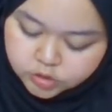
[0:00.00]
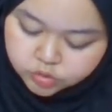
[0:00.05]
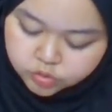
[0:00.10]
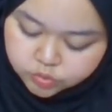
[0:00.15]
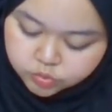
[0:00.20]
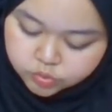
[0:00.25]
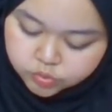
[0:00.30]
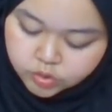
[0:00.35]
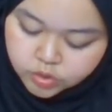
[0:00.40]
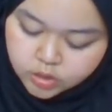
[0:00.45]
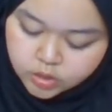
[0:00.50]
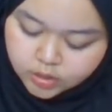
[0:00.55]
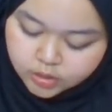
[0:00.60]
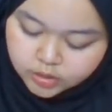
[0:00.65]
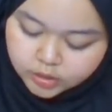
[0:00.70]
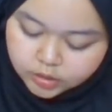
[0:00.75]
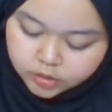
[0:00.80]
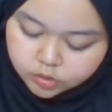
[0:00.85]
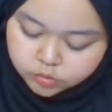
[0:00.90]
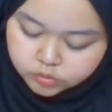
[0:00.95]
2
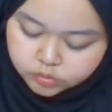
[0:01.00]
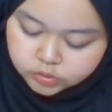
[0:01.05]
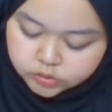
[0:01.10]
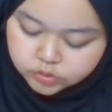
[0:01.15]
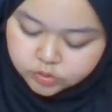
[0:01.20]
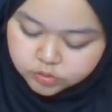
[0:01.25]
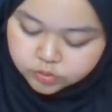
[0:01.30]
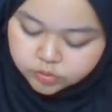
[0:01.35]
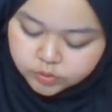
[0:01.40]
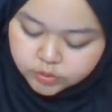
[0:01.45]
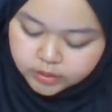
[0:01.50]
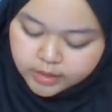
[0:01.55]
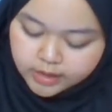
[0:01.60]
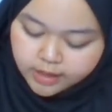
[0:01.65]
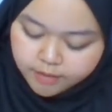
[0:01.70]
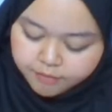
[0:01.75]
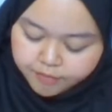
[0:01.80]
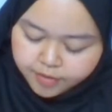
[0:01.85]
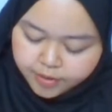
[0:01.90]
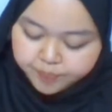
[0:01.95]
equal to
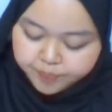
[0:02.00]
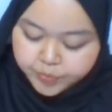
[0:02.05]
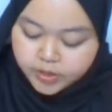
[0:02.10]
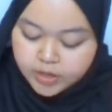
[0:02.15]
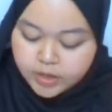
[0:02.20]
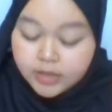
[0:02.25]
11.